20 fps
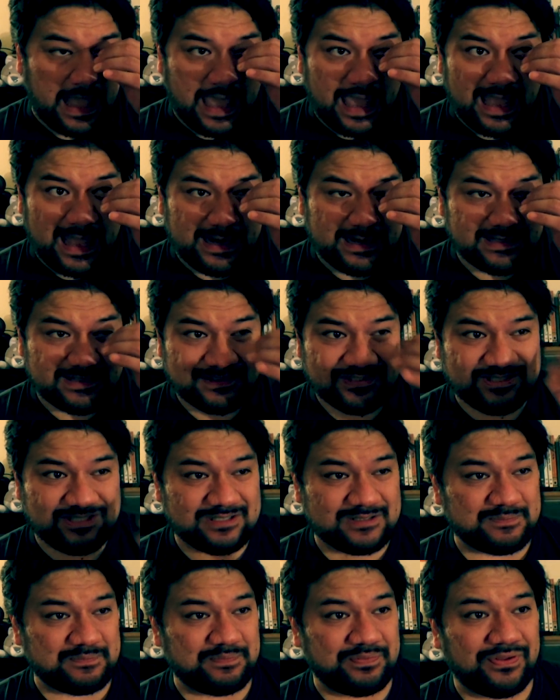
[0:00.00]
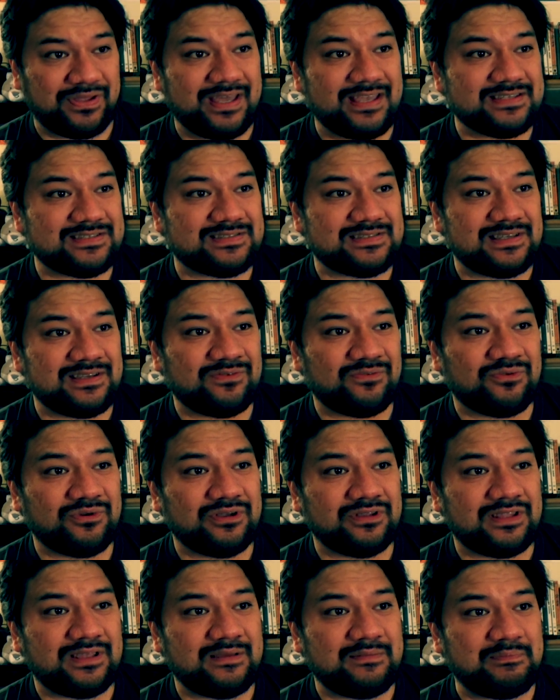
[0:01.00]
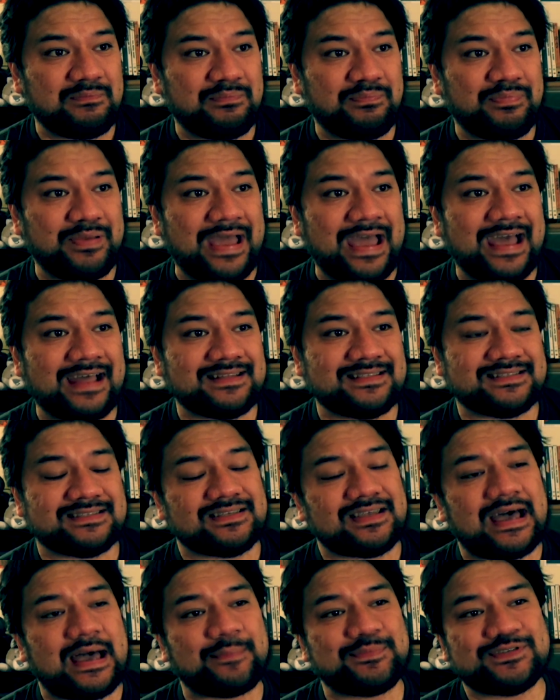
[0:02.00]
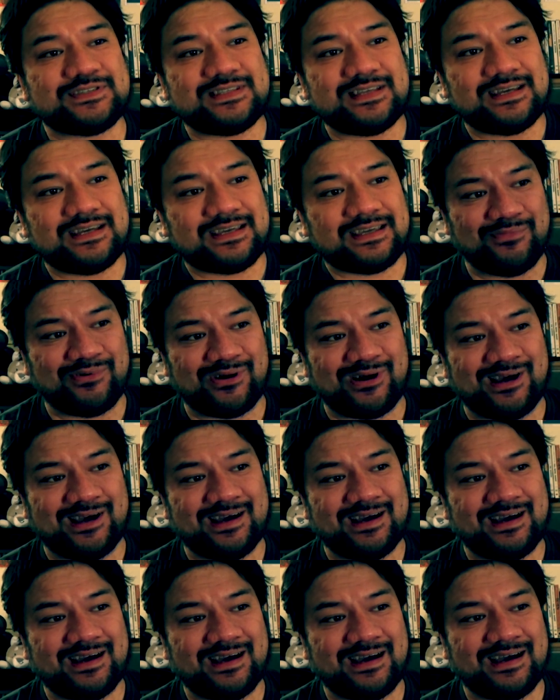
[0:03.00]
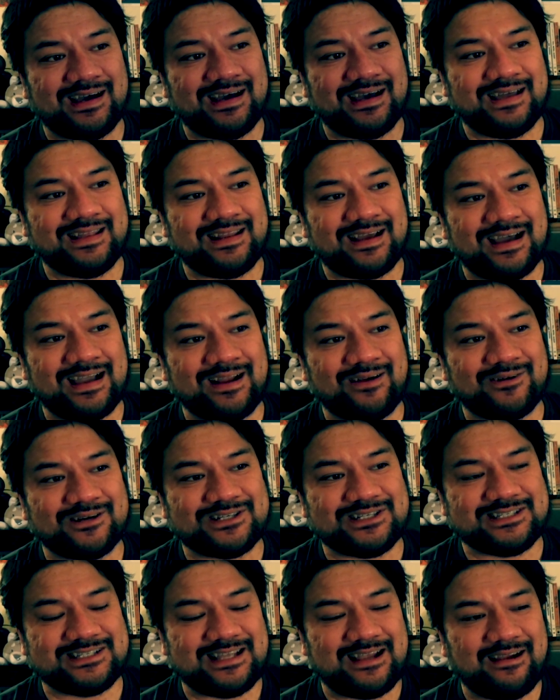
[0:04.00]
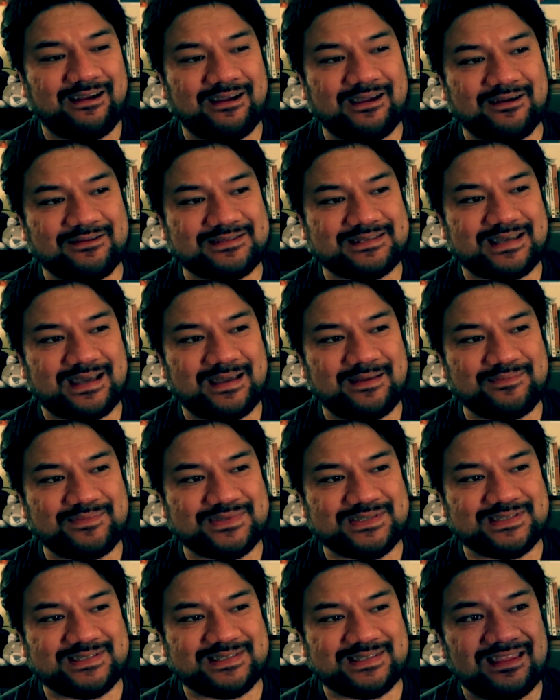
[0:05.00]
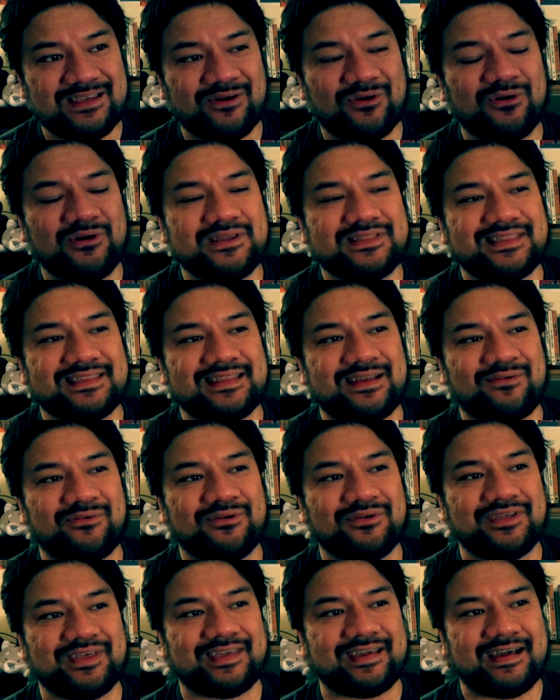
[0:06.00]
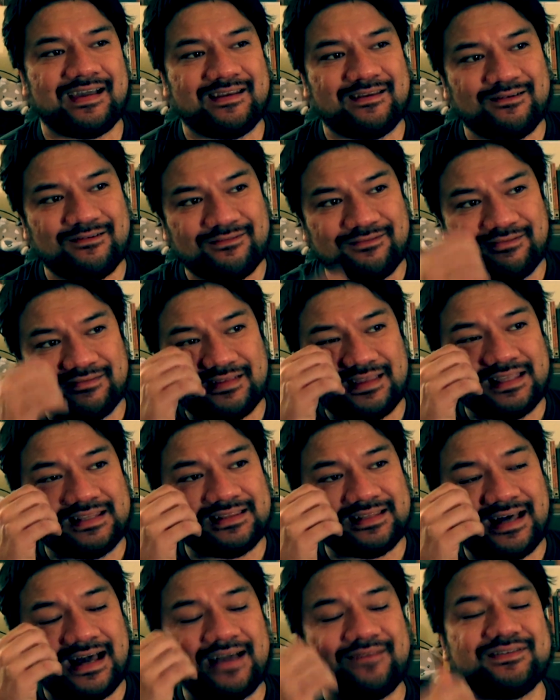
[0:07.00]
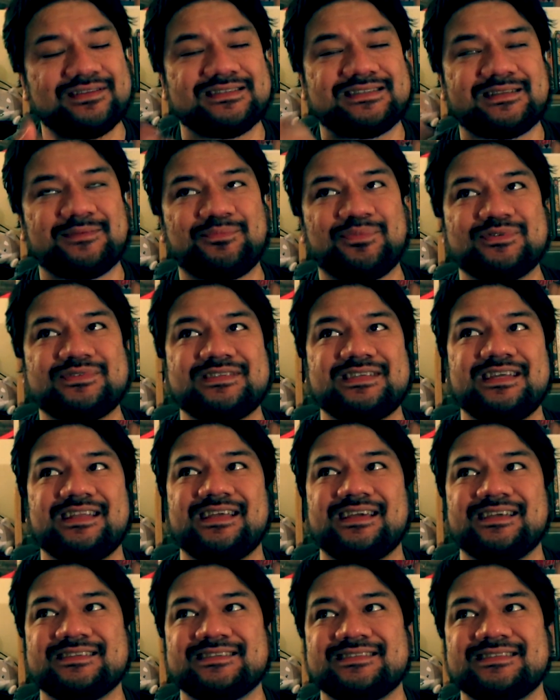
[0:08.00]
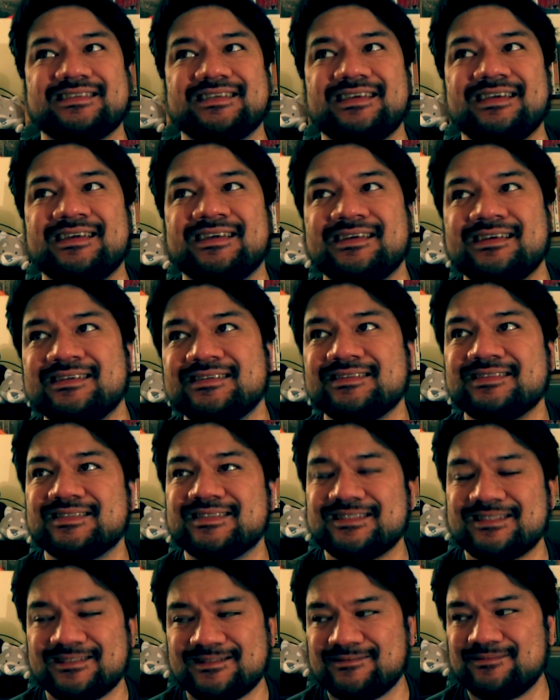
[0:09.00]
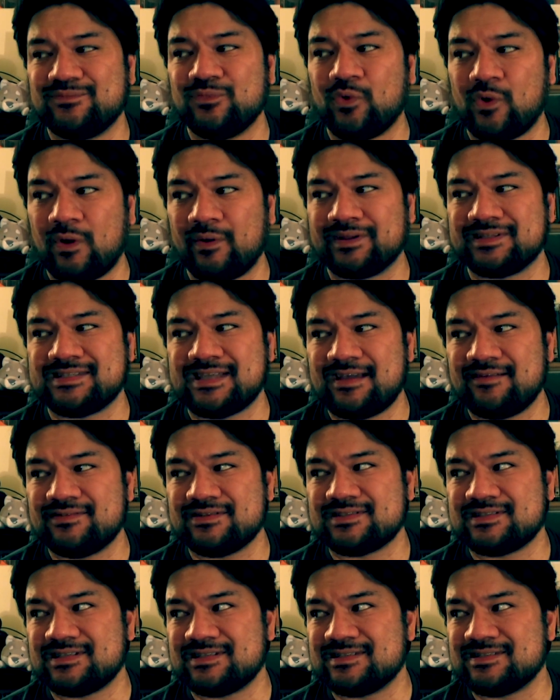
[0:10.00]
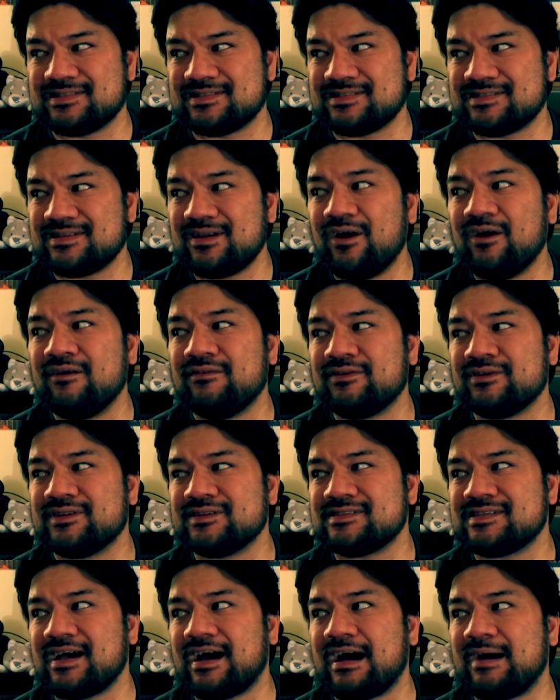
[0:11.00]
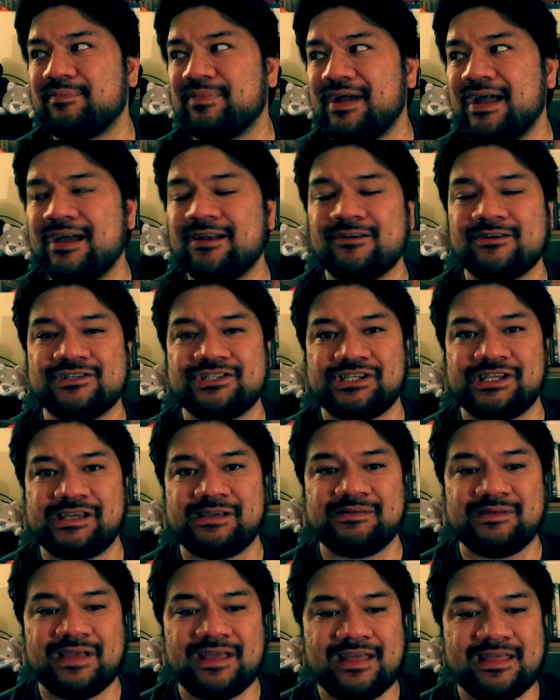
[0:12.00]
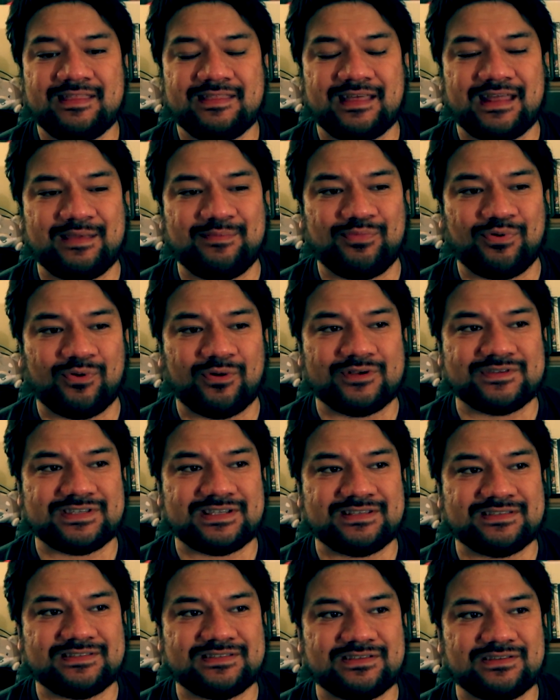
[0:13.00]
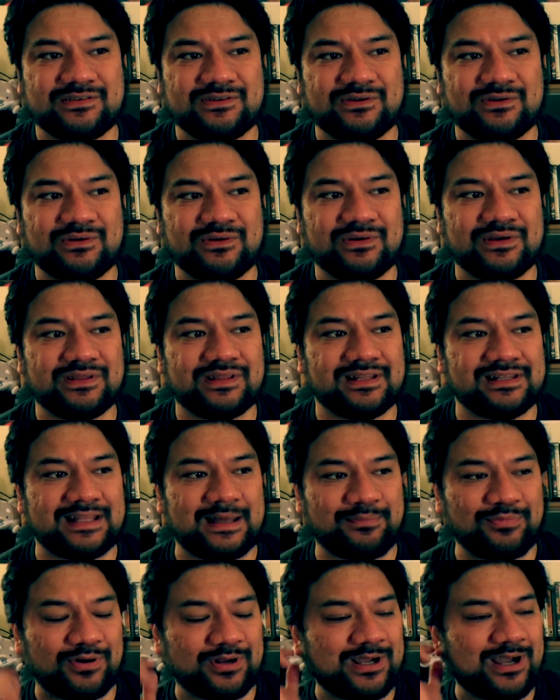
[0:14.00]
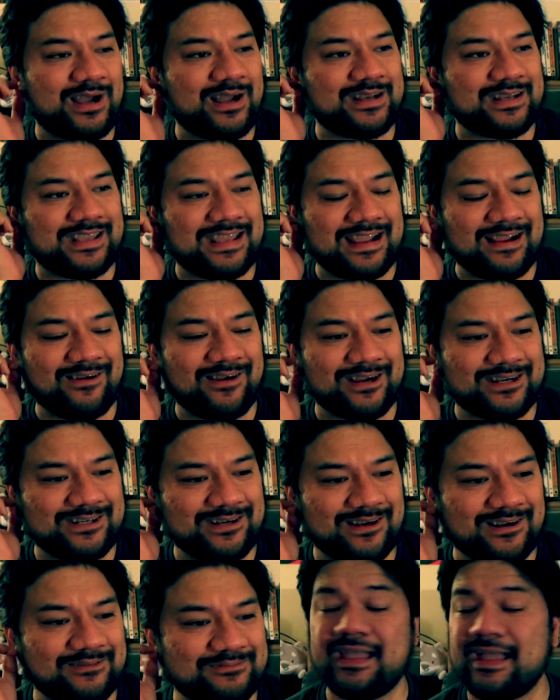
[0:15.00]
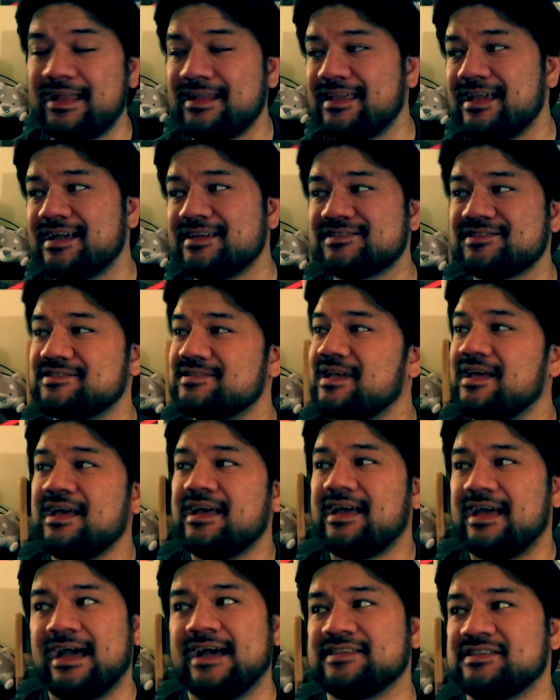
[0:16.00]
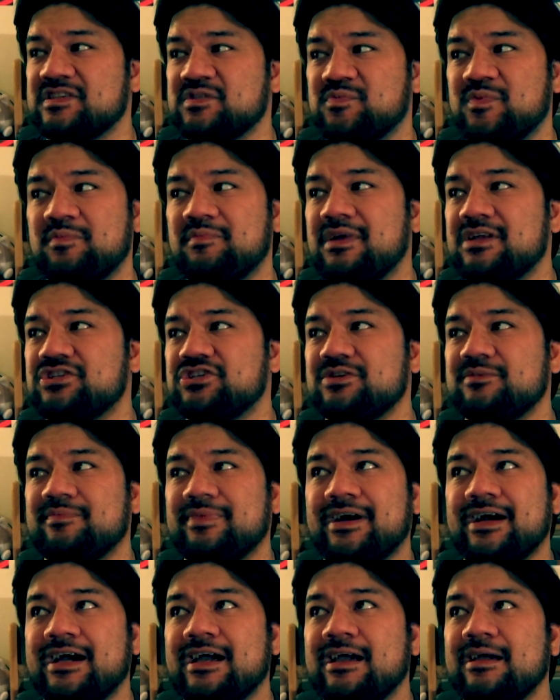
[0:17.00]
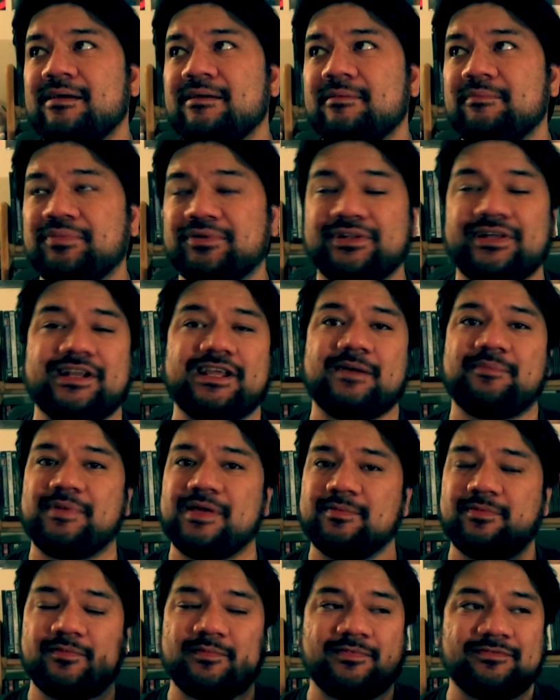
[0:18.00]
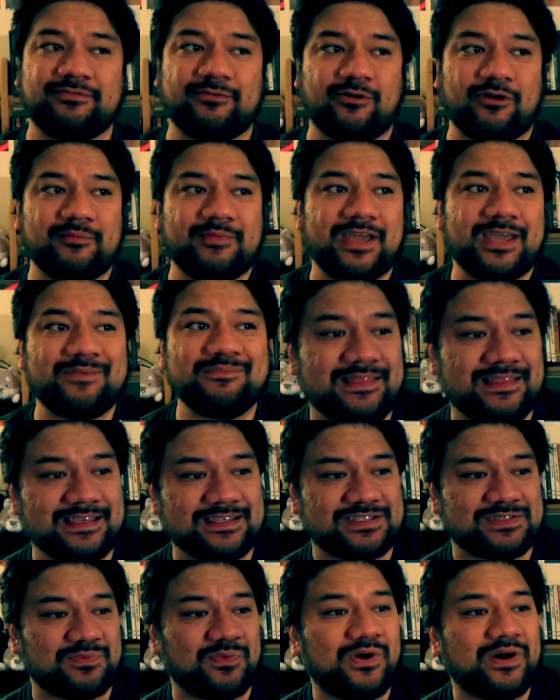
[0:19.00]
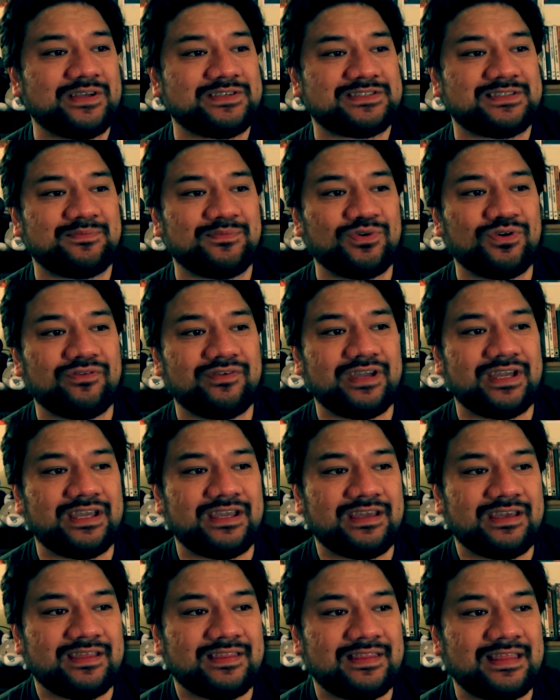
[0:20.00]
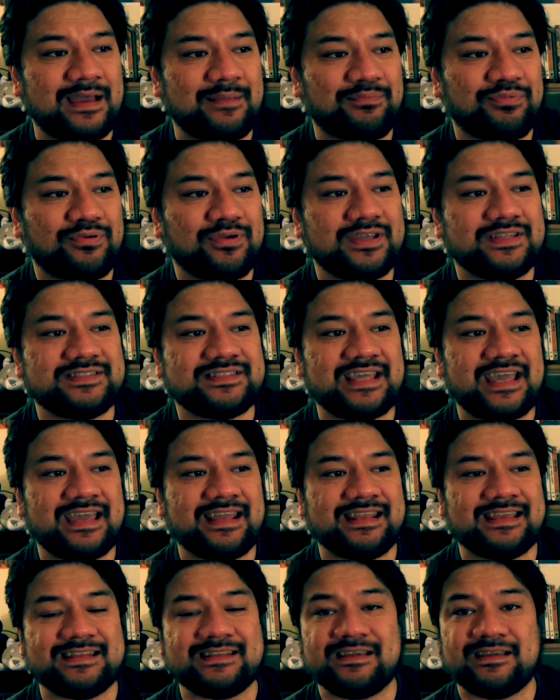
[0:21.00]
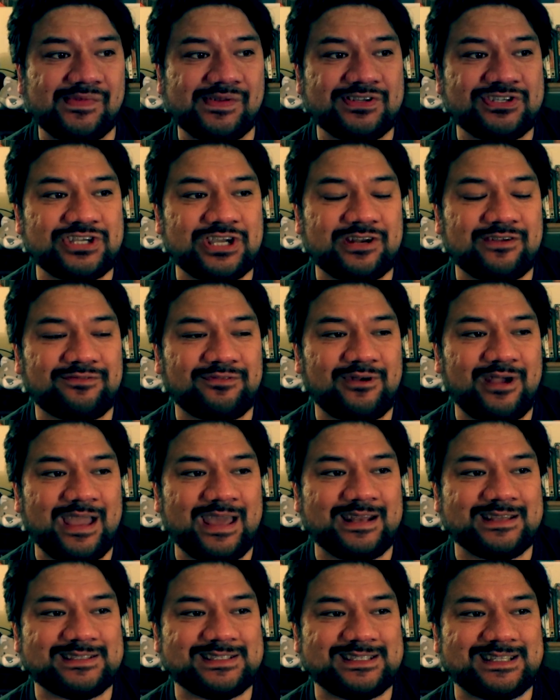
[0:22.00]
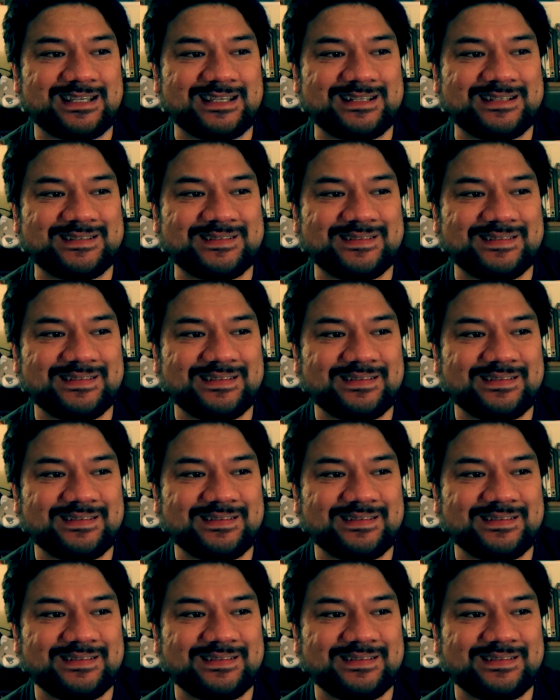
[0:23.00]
And it just plays in really bad slapstick, broad Irish stereotypes. The only thing that really kind of enlivens the proceedings is Warwick Davis's over-the-top energy that he pours into the Leprechaun character. And yes, as has been mentioned by plenty of people before me, this was the movie that predated Jennifer Aniston